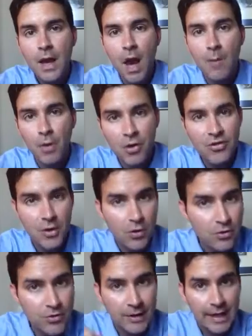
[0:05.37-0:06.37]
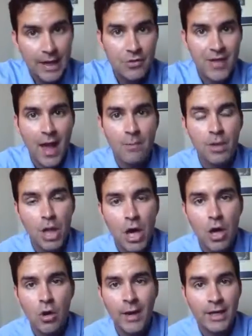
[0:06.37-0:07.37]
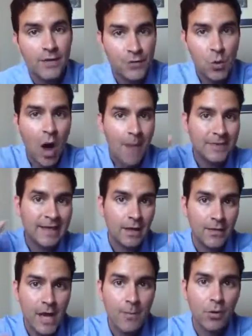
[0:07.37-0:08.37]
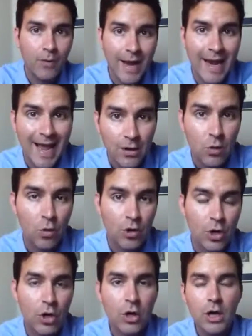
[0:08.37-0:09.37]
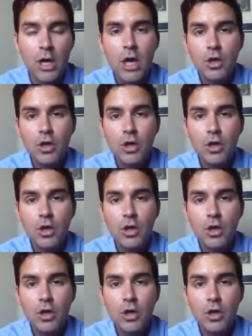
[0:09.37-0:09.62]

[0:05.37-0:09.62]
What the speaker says: I'll post those links down below, and if you opt in on the upper right-hand corner,